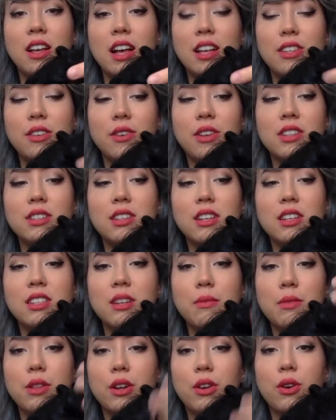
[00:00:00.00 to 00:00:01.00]
As you can see,
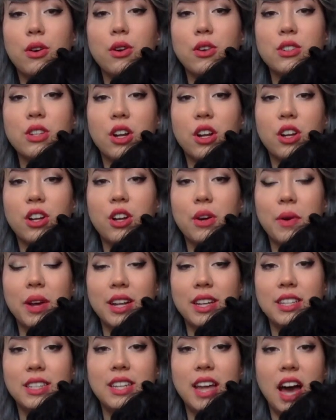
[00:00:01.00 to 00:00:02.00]
some of the curls are
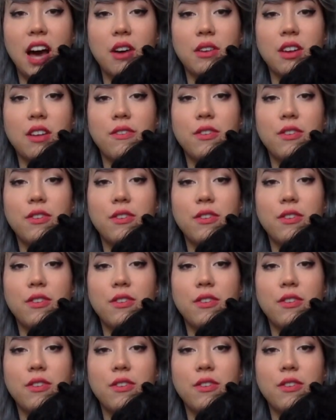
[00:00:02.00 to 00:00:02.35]
going down.